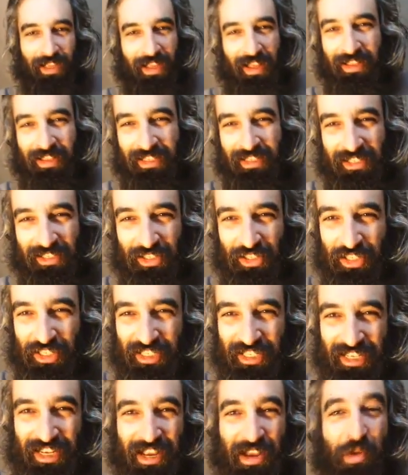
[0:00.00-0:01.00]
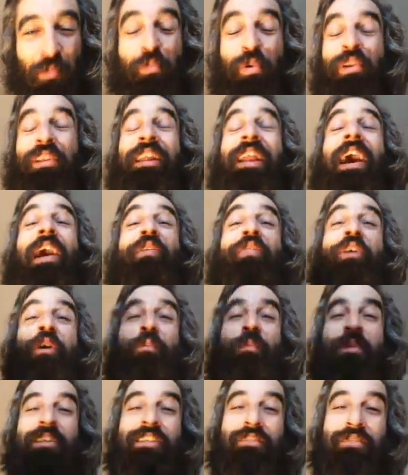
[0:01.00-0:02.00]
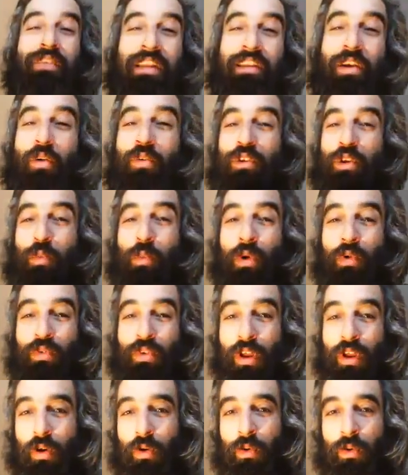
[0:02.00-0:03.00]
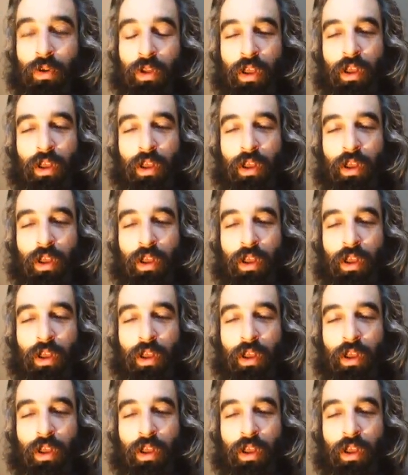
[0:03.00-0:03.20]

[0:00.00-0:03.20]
This is just putting it out there because if I don't, you won't know.